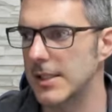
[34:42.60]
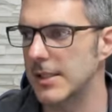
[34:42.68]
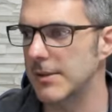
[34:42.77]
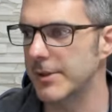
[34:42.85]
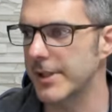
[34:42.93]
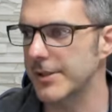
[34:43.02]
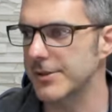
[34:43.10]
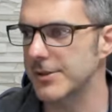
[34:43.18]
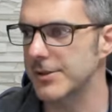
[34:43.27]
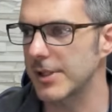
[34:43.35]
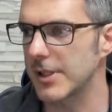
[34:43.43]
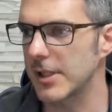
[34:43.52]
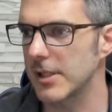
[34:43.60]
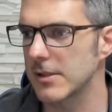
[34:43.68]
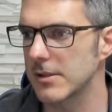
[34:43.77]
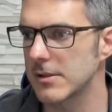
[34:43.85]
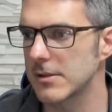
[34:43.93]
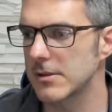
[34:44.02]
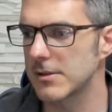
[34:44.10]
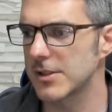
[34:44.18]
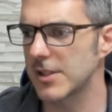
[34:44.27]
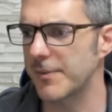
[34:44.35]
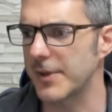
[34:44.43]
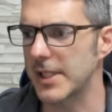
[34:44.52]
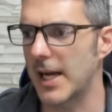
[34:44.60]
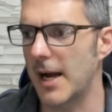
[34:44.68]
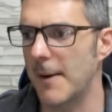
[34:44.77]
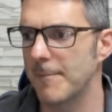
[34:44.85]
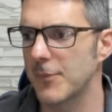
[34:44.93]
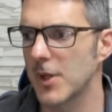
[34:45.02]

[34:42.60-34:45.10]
what else is there? Stuff like that.